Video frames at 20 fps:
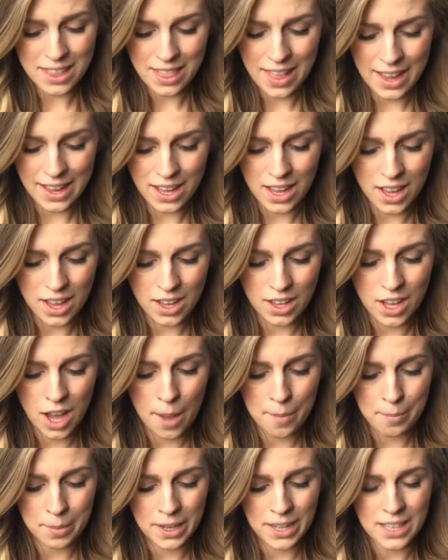Like,
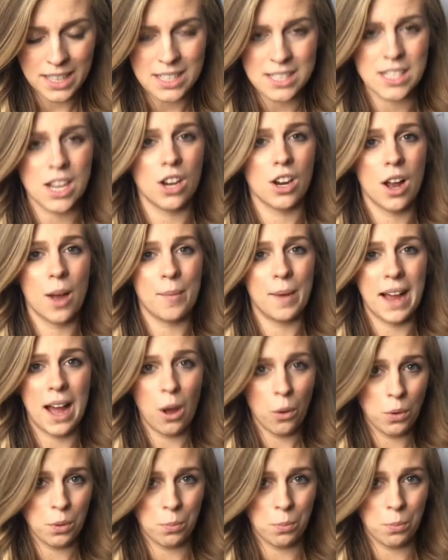companies are coming out